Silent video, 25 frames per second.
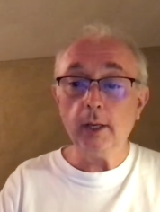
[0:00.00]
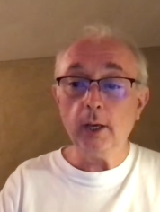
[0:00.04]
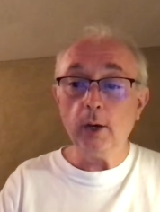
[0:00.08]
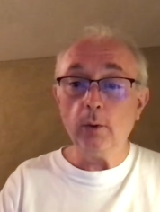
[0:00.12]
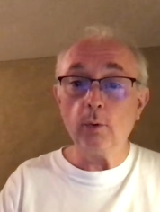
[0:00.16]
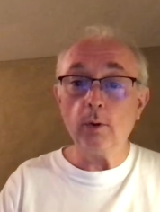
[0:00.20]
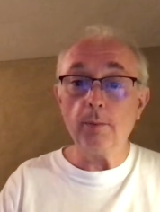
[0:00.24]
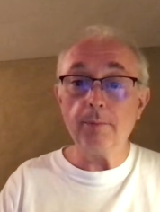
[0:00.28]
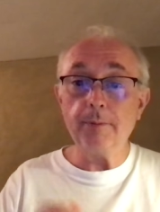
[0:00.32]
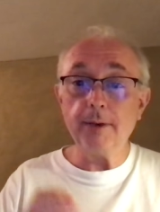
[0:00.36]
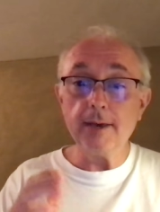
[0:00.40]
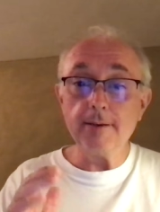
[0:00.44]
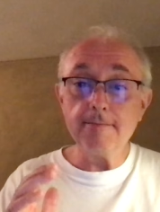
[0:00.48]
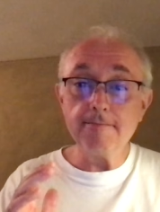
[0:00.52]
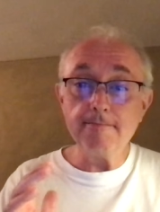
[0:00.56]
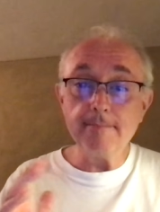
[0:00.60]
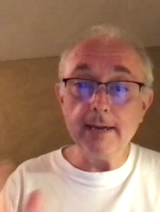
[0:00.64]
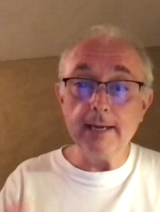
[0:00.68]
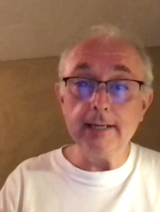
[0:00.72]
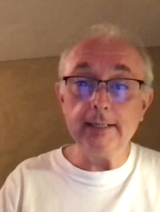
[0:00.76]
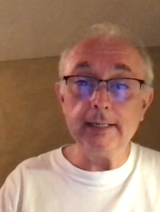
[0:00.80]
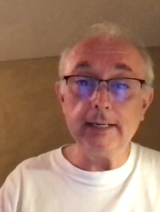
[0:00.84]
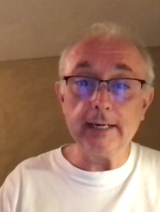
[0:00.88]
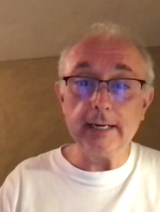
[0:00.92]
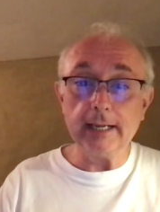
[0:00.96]
would be
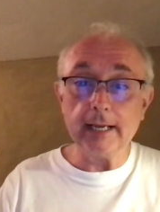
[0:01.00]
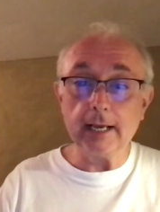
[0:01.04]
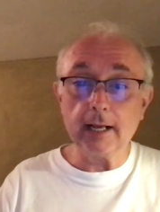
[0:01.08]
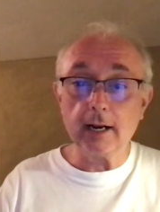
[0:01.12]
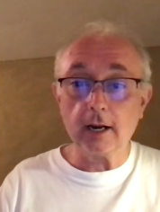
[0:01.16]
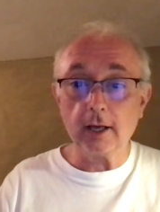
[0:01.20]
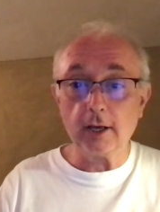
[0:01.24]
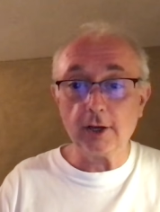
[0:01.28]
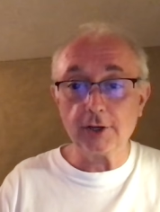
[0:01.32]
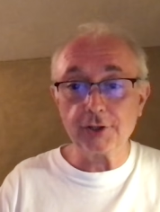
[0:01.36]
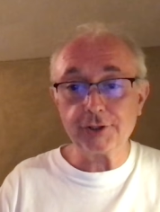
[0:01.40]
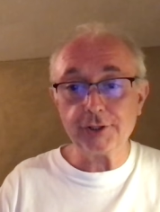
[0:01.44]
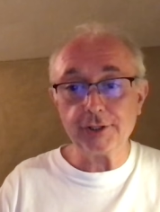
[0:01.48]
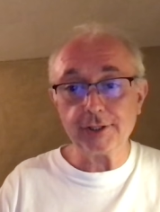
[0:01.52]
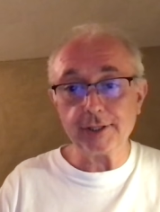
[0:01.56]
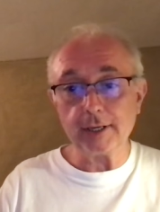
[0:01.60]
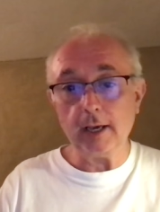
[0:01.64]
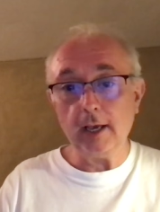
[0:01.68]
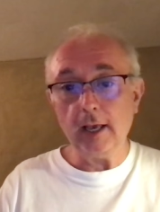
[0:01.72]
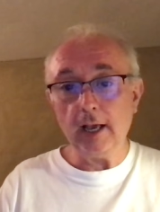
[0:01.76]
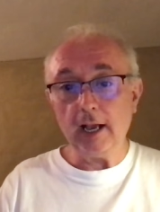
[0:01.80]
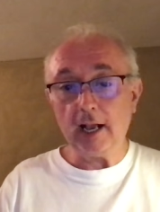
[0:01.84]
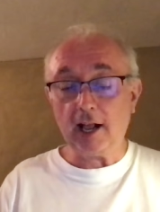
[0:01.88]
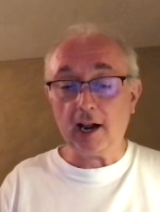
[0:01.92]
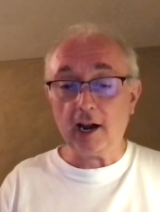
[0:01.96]
immediately classed as a
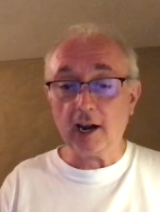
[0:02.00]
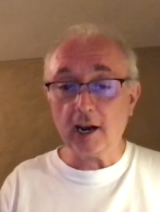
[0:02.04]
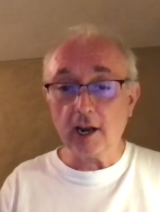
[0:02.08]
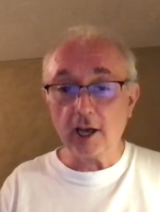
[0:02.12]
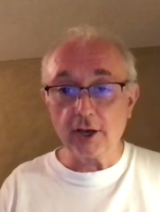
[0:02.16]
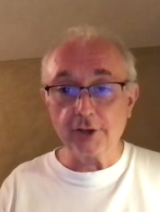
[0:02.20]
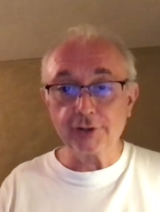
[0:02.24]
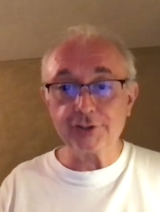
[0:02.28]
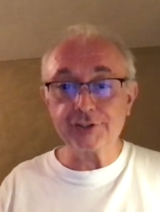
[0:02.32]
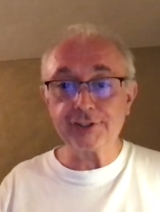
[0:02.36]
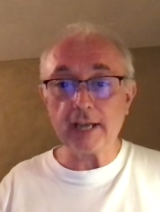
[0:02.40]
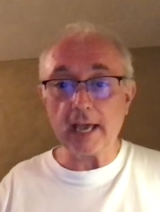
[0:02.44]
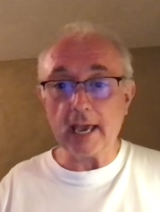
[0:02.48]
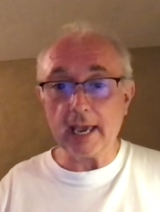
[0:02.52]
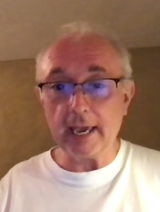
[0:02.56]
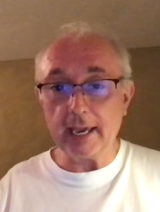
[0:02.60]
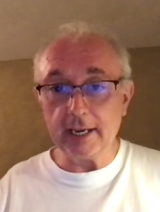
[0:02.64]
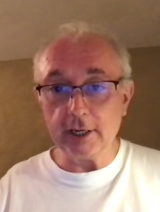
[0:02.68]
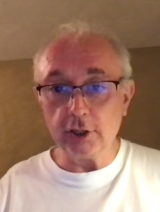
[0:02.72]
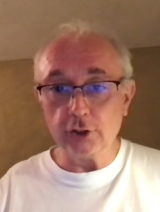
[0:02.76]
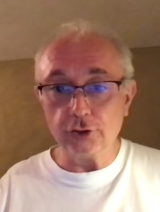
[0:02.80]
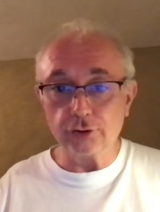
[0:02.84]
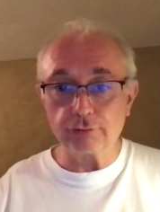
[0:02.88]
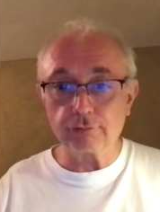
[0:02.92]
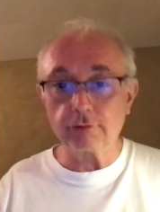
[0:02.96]
Class A
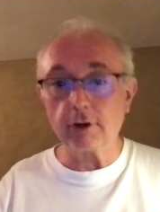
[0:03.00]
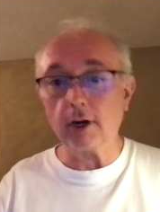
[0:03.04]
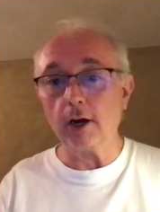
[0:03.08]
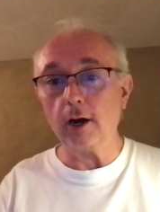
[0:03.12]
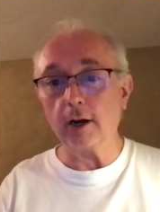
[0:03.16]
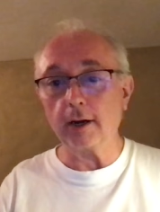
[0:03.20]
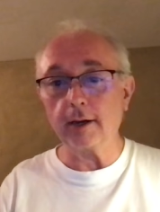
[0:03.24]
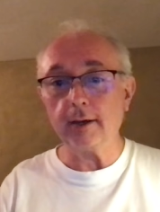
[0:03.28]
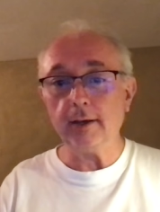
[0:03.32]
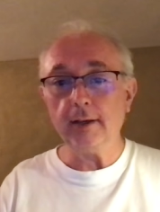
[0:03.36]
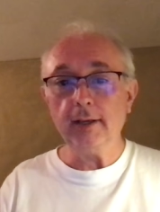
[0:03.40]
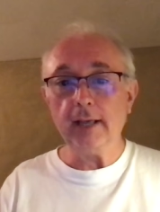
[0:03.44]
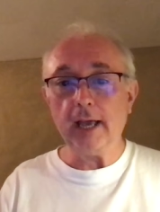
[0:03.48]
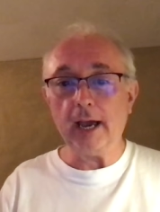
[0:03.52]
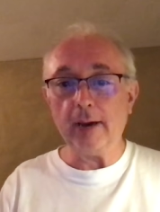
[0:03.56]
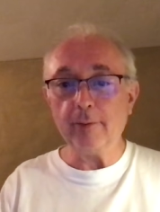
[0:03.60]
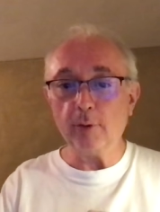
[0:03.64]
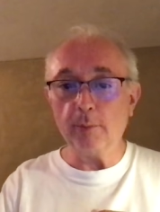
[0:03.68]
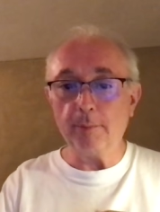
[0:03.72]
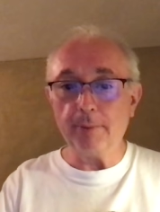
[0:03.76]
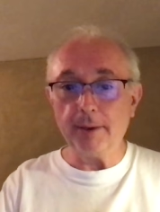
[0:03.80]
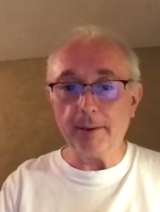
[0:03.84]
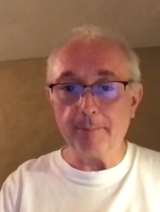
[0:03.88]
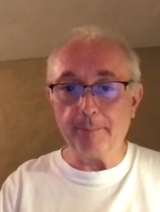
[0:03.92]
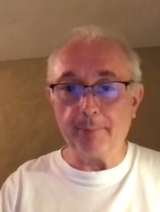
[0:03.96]
drug and would
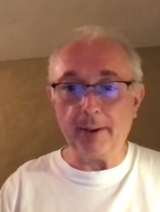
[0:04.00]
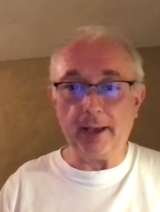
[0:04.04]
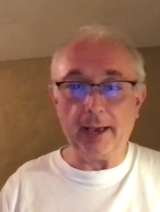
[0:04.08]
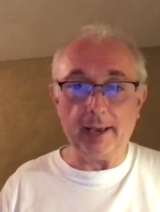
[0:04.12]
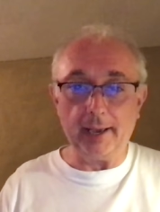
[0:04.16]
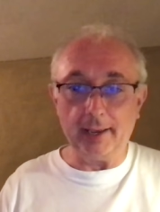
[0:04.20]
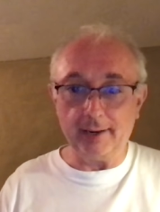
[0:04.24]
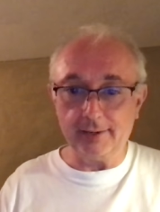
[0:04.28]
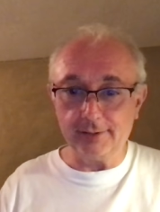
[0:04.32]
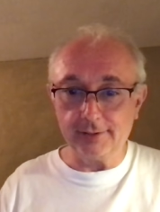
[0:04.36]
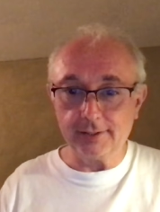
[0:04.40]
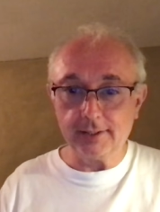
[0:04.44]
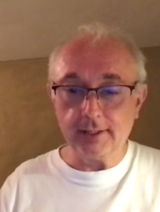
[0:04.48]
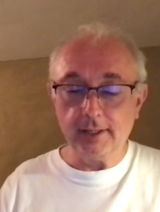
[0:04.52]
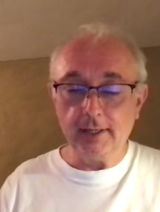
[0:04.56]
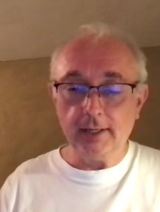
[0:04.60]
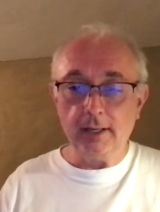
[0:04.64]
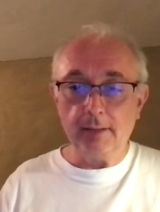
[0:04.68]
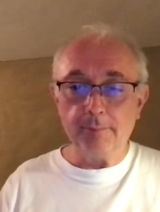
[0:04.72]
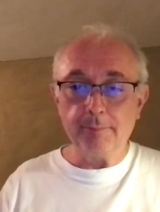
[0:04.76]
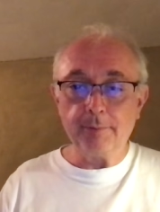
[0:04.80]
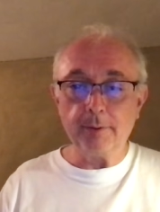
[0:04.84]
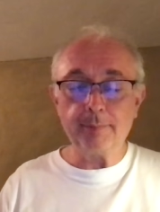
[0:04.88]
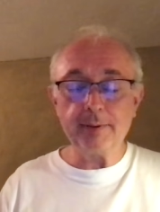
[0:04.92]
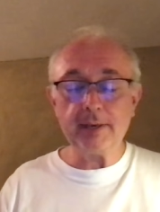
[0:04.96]
be banned
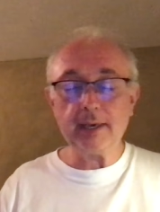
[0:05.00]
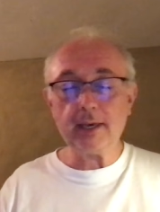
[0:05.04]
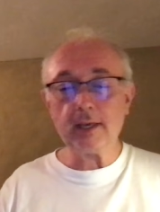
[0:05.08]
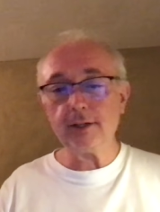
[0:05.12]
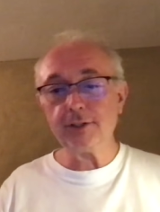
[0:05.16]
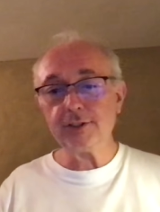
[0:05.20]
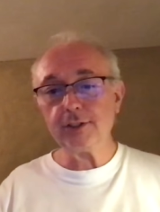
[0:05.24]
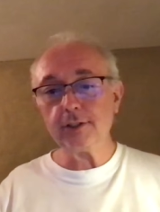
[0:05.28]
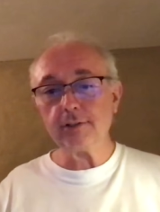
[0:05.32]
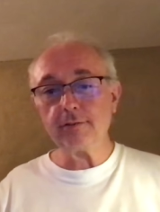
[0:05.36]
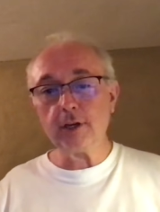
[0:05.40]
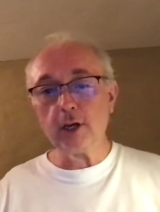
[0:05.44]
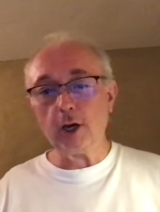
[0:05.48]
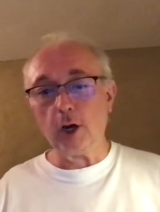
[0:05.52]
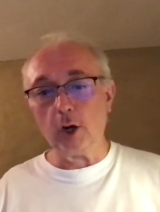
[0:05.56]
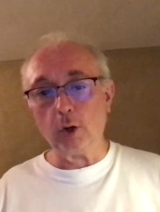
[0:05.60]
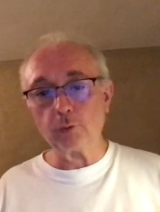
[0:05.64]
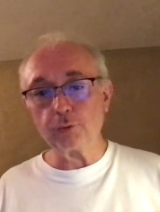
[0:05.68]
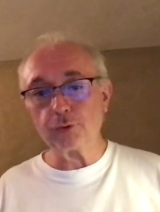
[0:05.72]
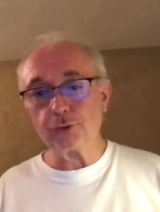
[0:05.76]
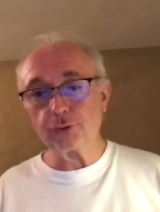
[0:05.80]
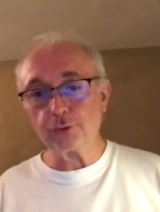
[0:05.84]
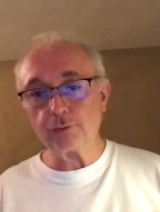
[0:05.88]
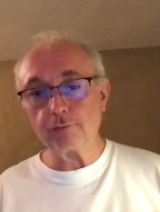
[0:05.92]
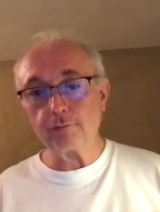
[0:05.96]
but because of
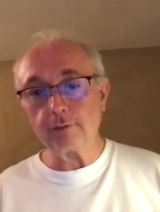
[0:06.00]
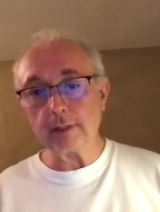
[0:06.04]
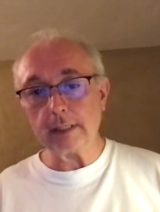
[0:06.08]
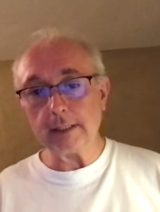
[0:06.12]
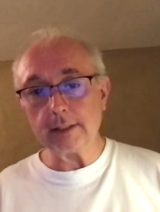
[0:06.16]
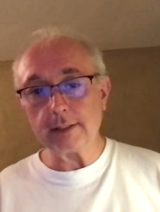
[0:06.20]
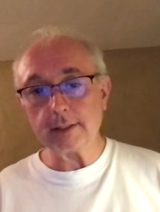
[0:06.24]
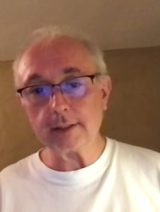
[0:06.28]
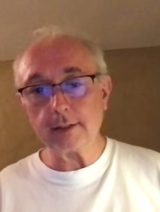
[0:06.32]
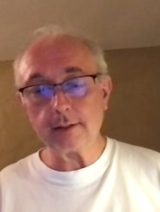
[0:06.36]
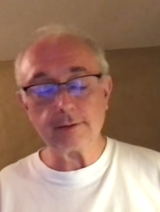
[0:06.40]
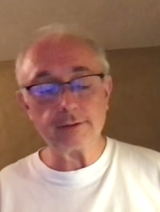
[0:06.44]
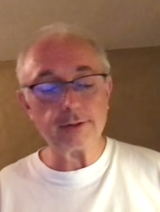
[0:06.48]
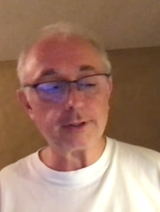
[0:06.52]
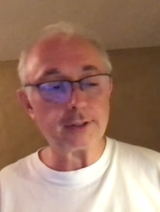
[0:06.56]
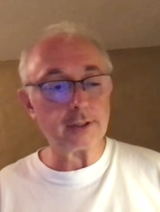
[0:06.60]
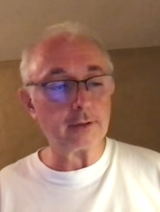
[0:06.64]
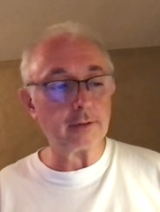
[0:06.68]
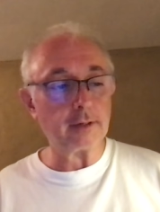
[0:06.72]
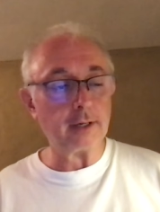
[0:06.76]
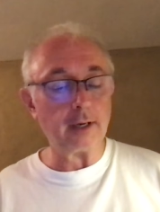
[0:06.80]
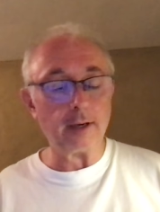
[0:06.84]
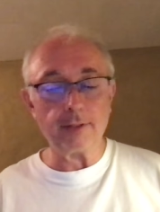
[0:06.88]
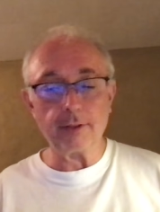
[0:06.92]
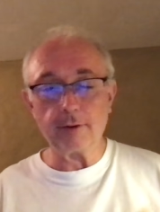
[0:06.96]
cultural reasons
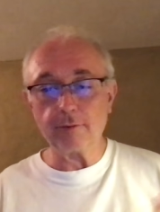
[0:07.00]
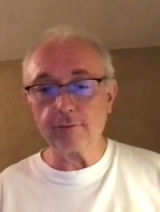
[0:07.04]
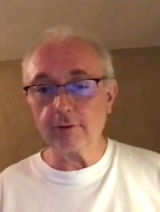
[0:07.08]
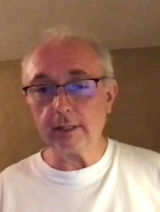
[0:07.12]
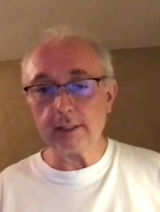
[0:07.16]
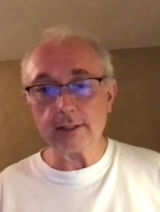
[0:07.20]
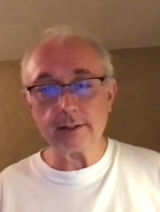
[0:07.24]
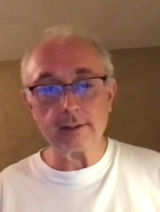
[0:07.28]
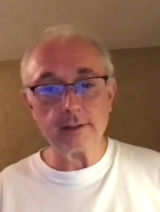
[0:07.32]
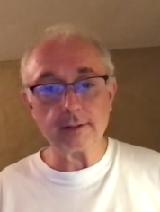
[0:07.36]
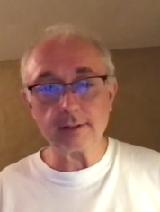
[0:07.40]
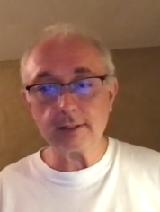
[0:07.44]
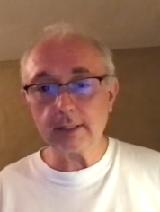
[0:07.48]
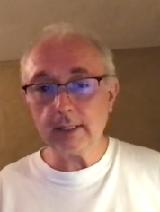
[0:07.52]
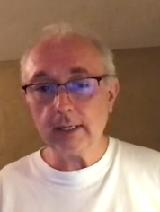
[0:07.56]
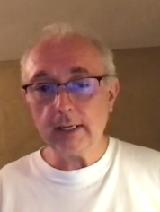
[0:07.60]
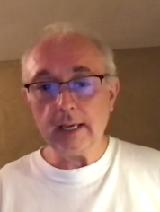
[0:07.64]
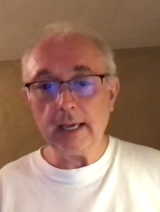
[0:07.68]
and other reasons,